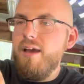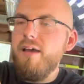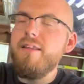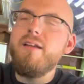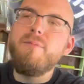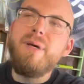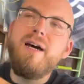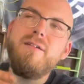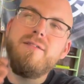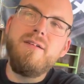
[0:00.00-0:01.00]
and then
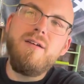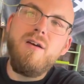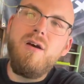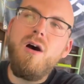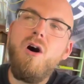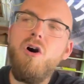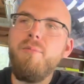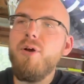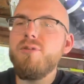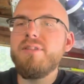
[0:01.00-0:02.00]
about
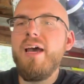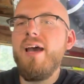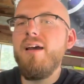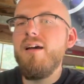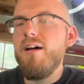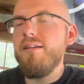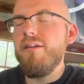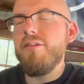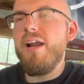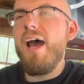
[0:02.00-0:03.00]
almost
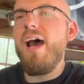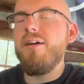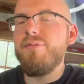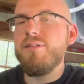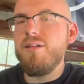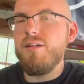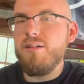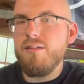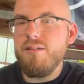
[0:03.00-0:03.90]
another half a turn.